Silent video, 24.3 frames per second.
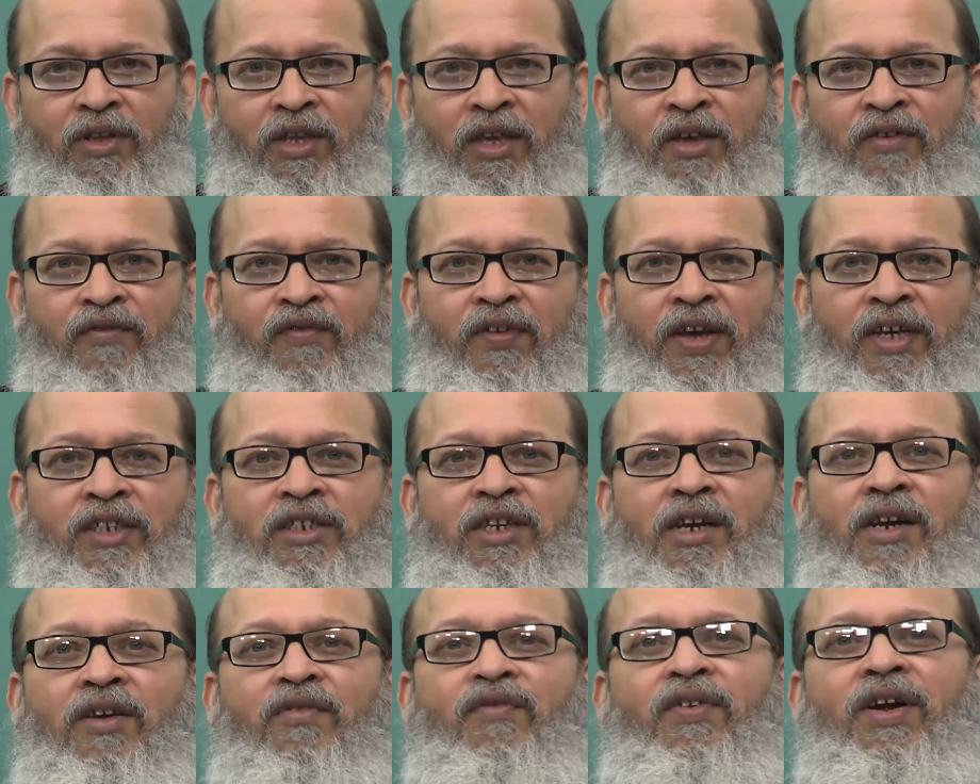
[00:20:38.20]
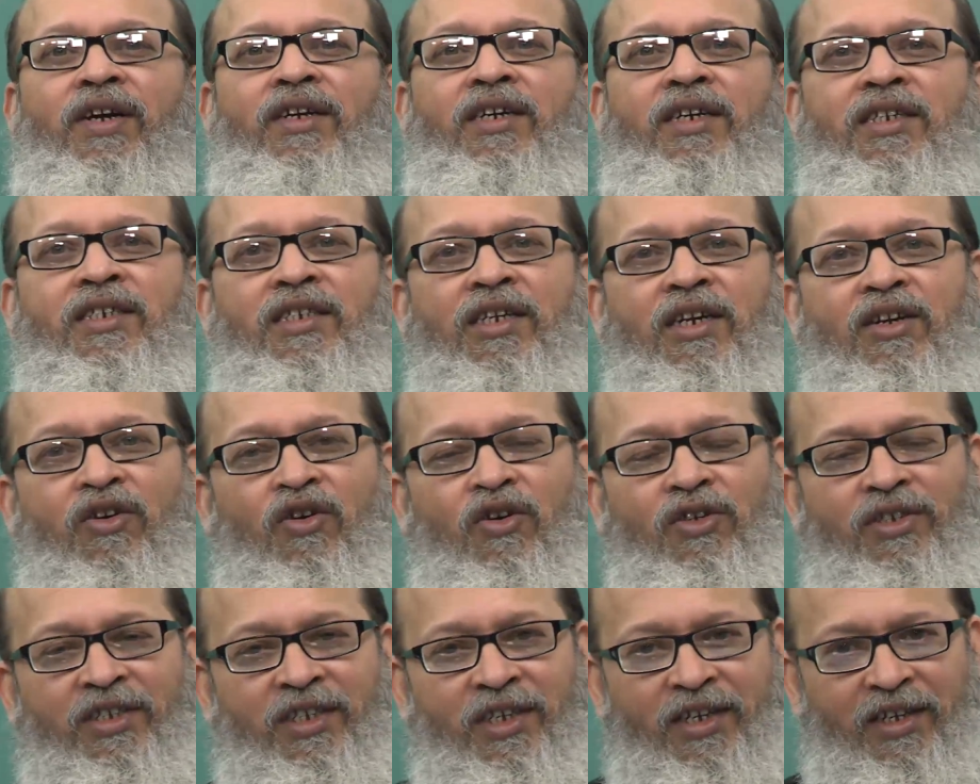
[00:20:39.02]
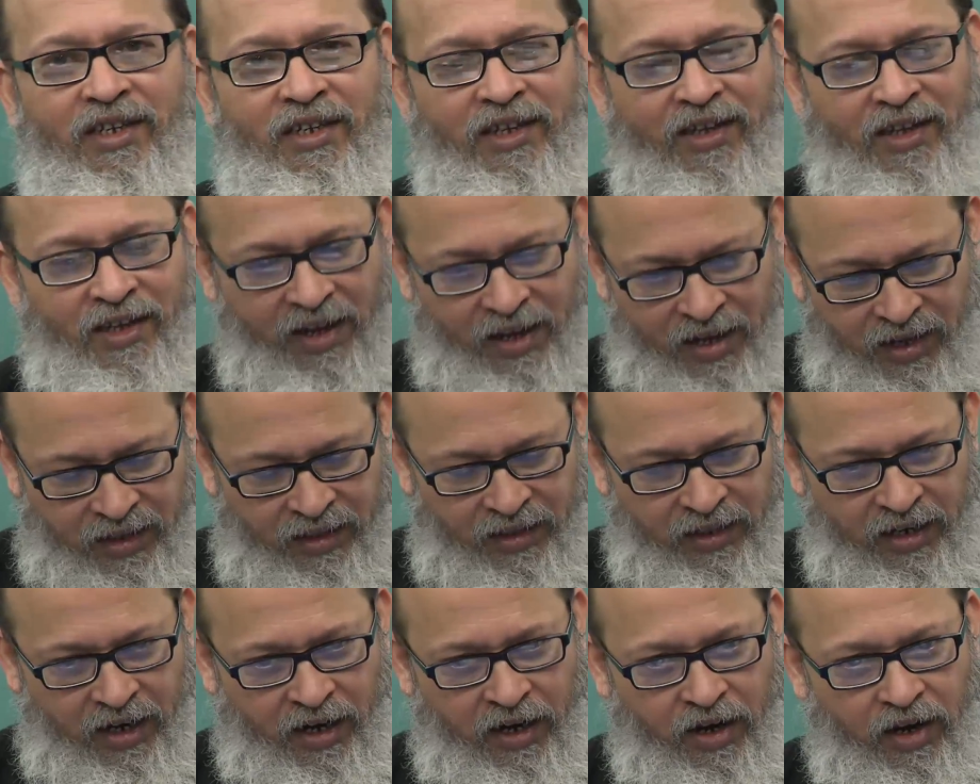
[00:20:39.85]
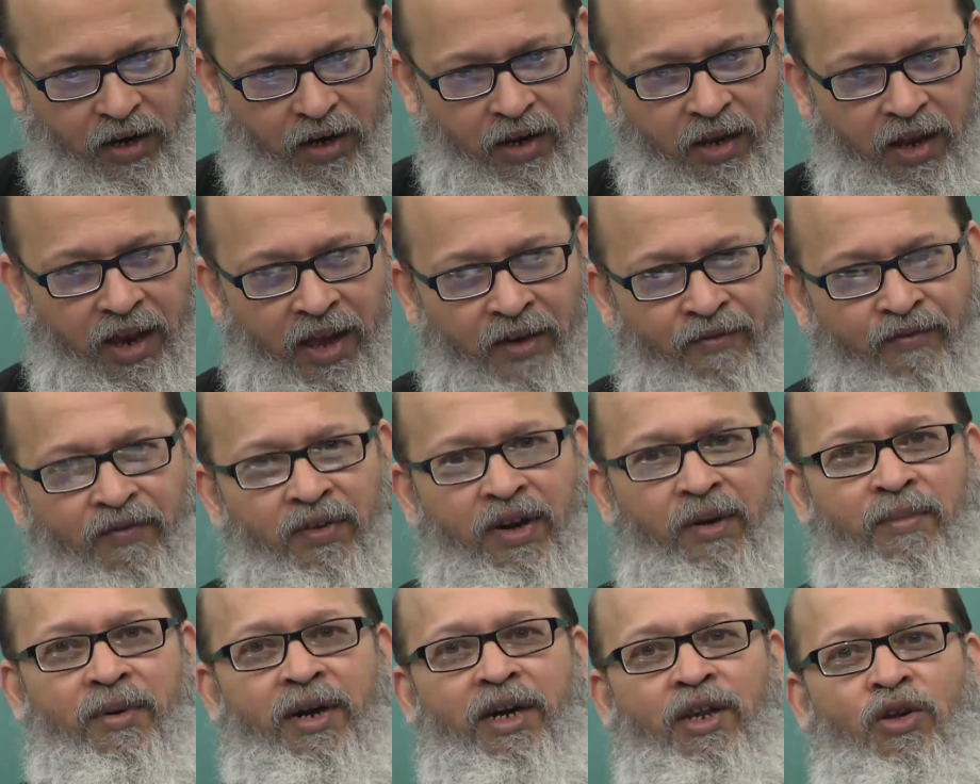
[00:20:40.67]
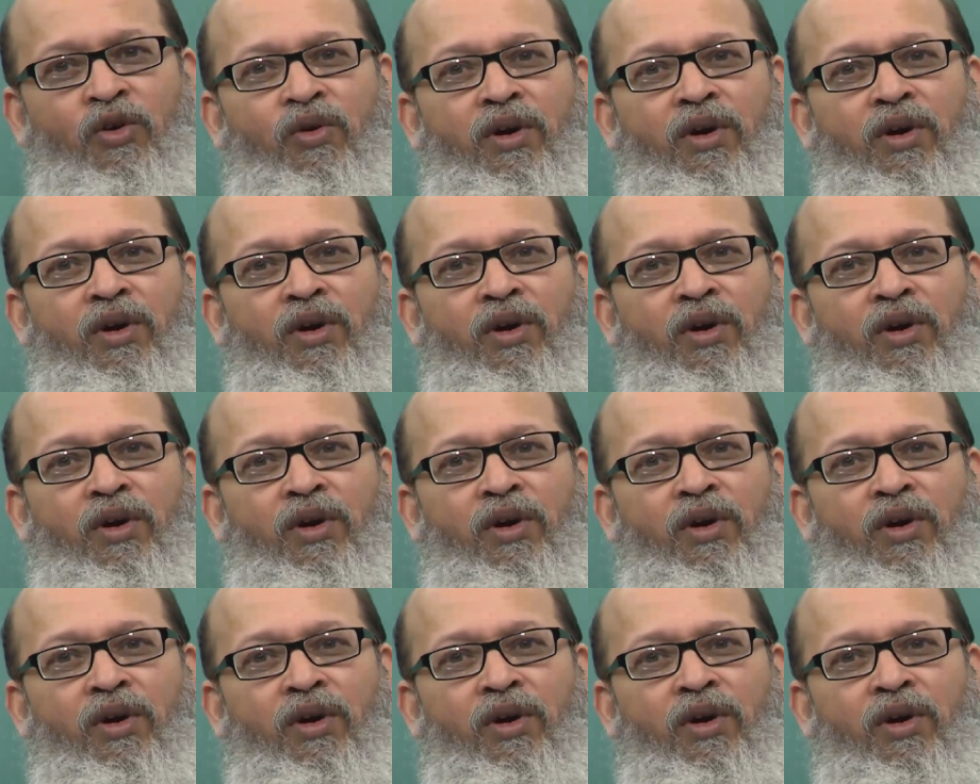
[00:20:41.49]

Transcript: if external factors are causing, then everybody